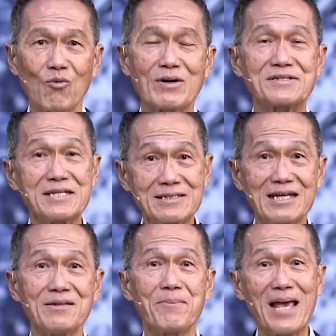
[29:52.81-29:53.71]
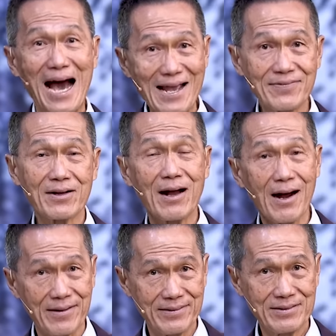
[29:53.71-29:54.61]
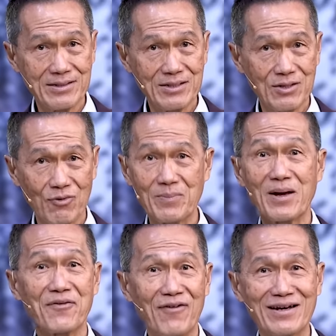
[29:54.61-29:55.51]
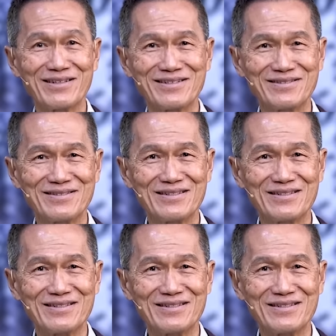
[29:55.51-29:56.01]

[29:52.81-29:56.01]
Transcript: was seated behind the car with my father.